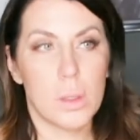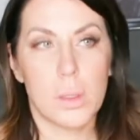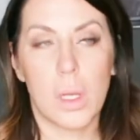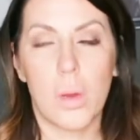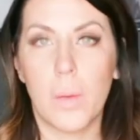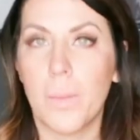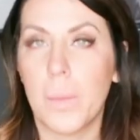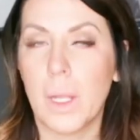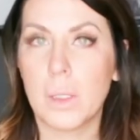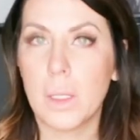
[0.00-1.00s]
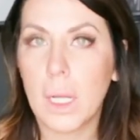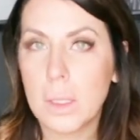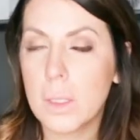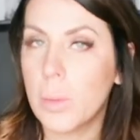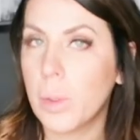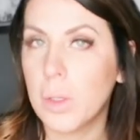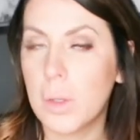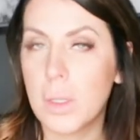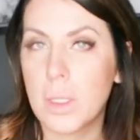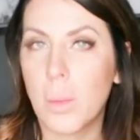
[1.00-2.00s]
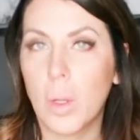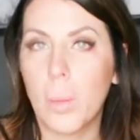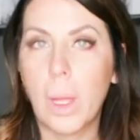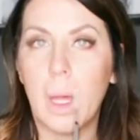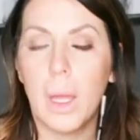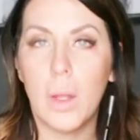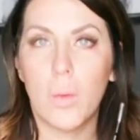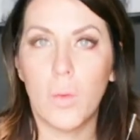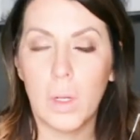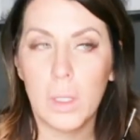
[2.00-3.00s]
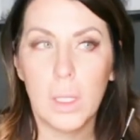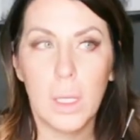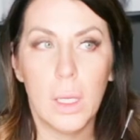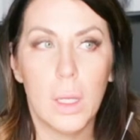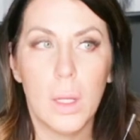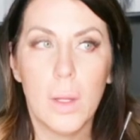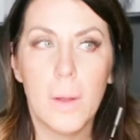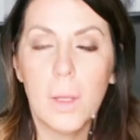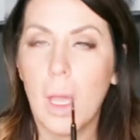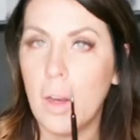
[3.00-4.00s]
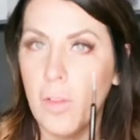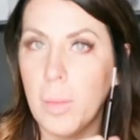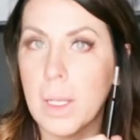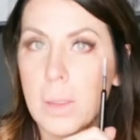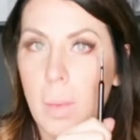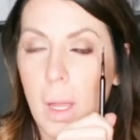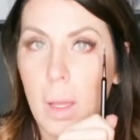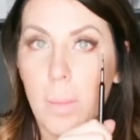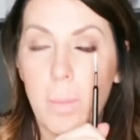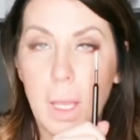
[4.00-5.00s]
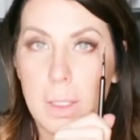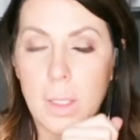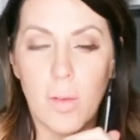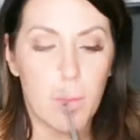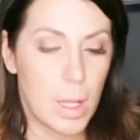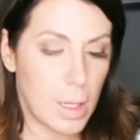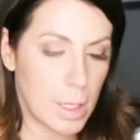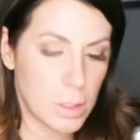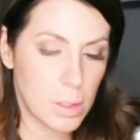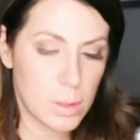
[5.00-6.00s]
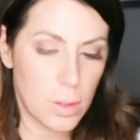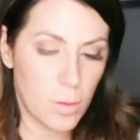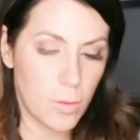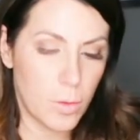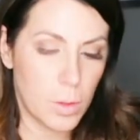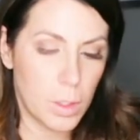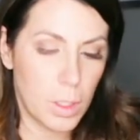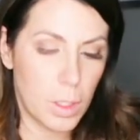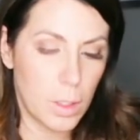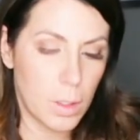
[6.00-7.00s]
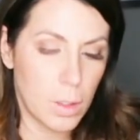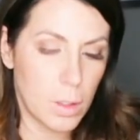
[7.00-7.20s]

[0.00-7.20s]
So it's not super noticeable, but it really kind of makes my base of my lashes look fuller.